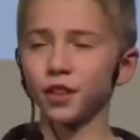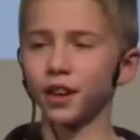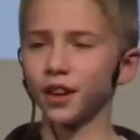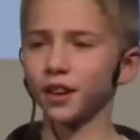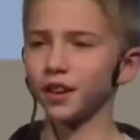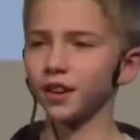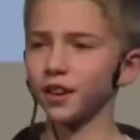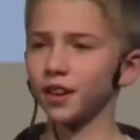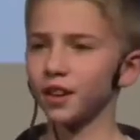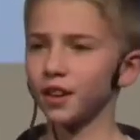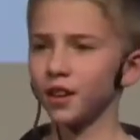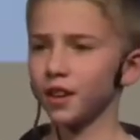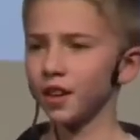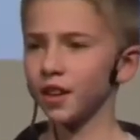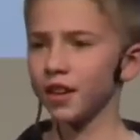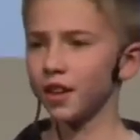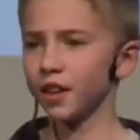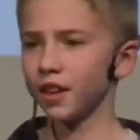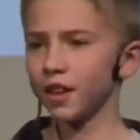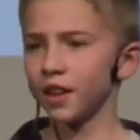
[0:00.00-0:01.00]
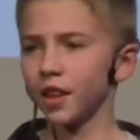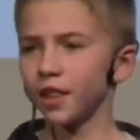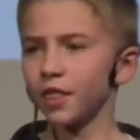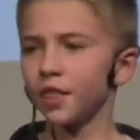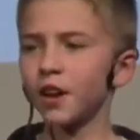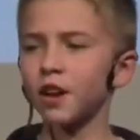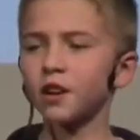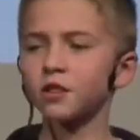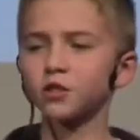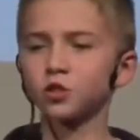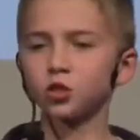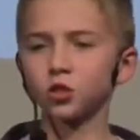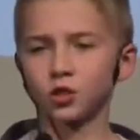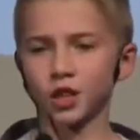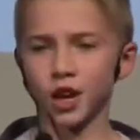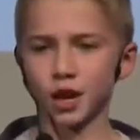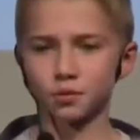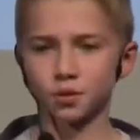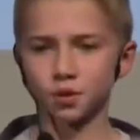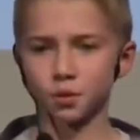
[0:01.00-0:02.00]
think. There are 2
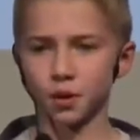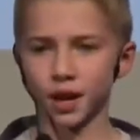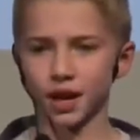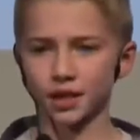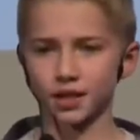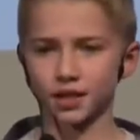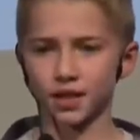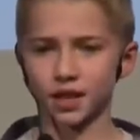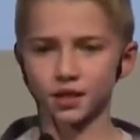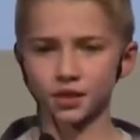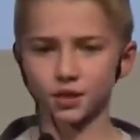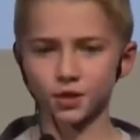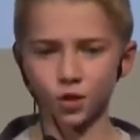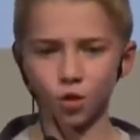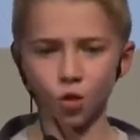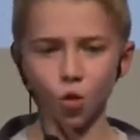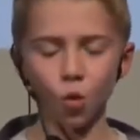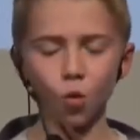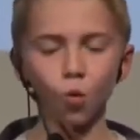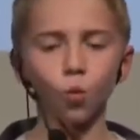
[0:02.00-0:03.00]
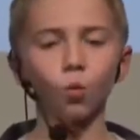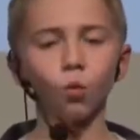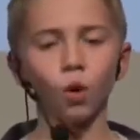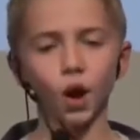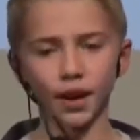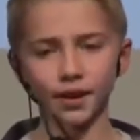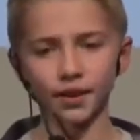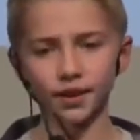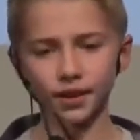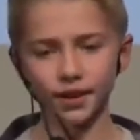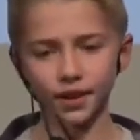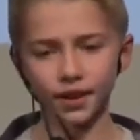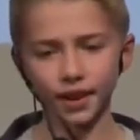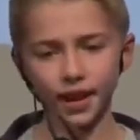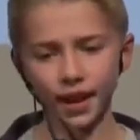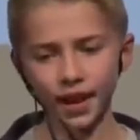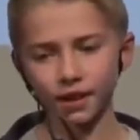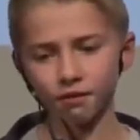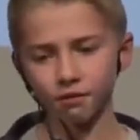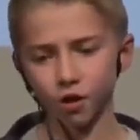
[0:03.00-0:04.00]
types of mindsets. 1,
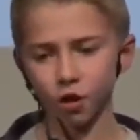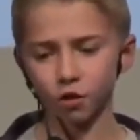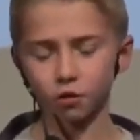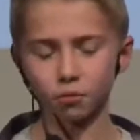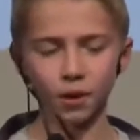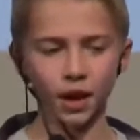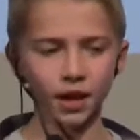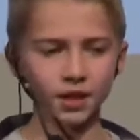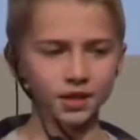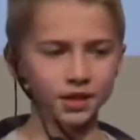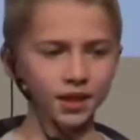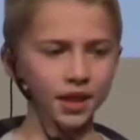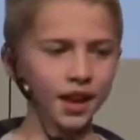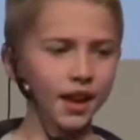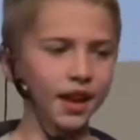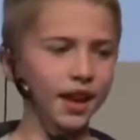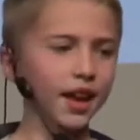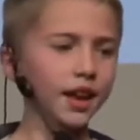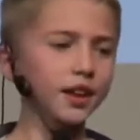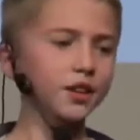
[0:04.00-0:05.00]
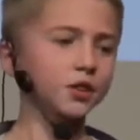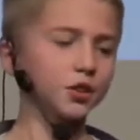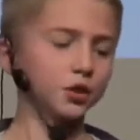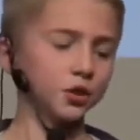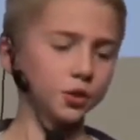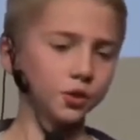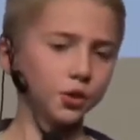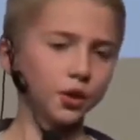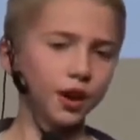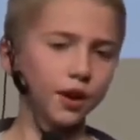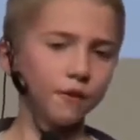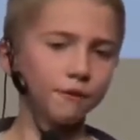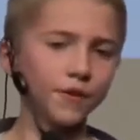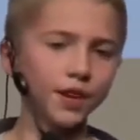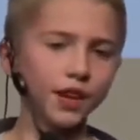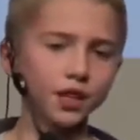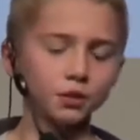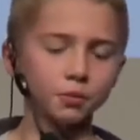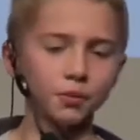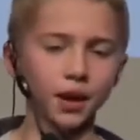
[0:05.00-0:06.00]
a growth mindset, and 2, a
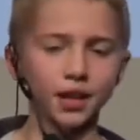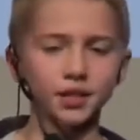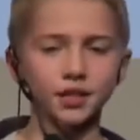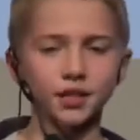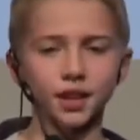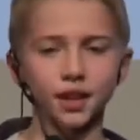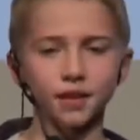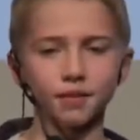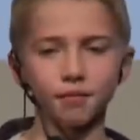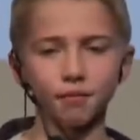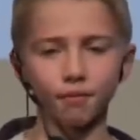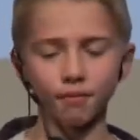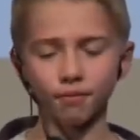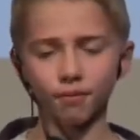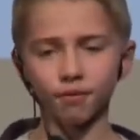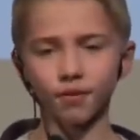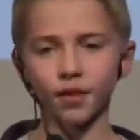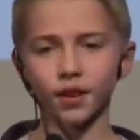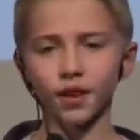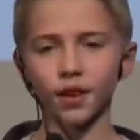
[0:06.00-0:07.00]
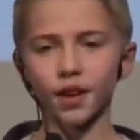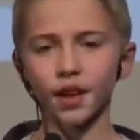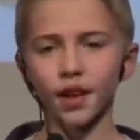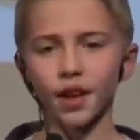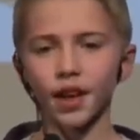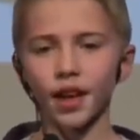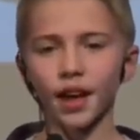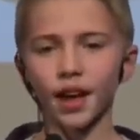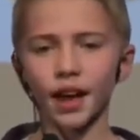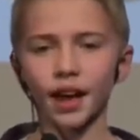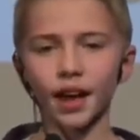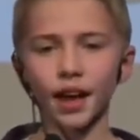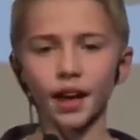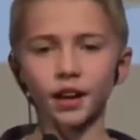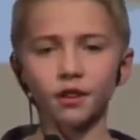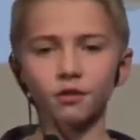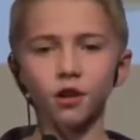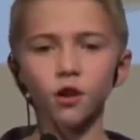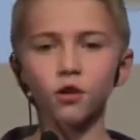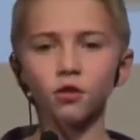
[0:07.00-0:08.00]
fixed mindset. A
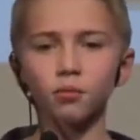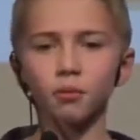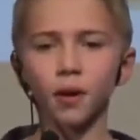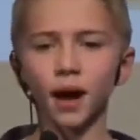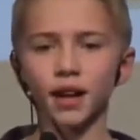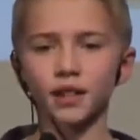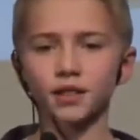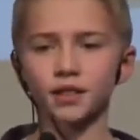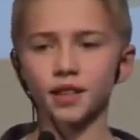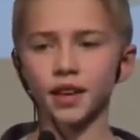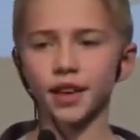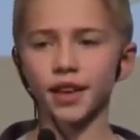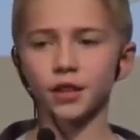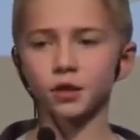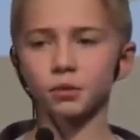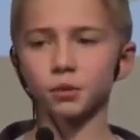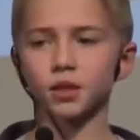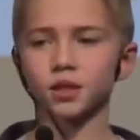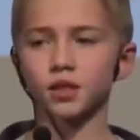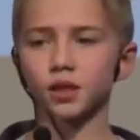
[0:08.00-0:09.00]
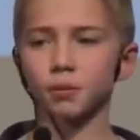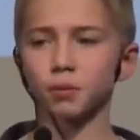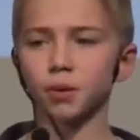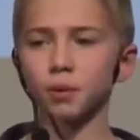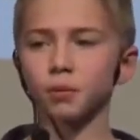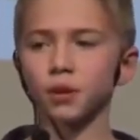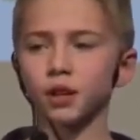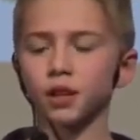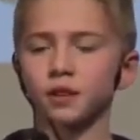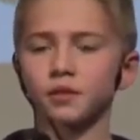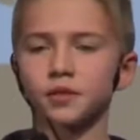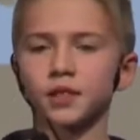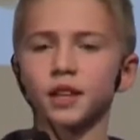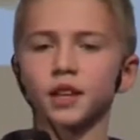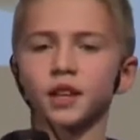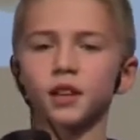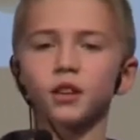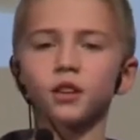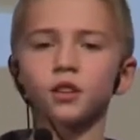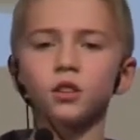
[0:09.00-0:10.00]
growth mindset is when somebody believes they
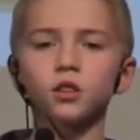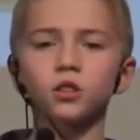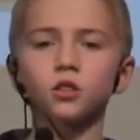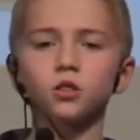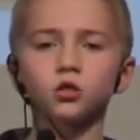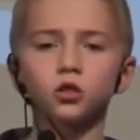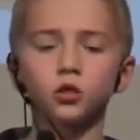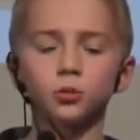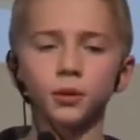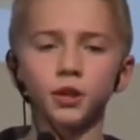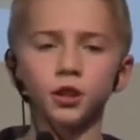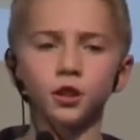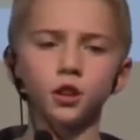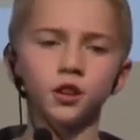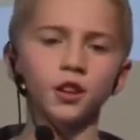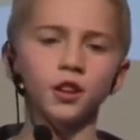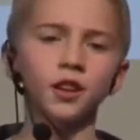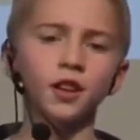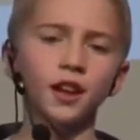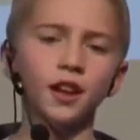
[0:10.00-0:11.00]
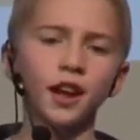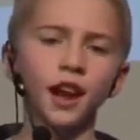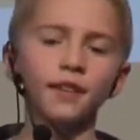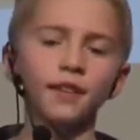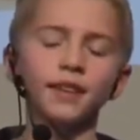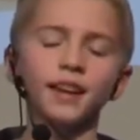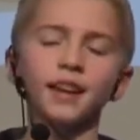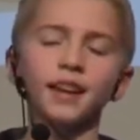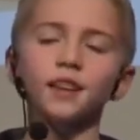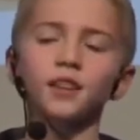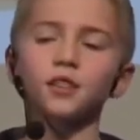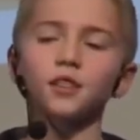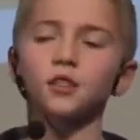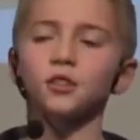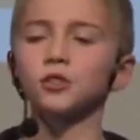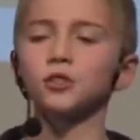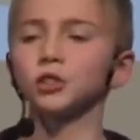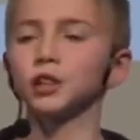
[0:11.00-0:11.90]
can learn to be good and they can learn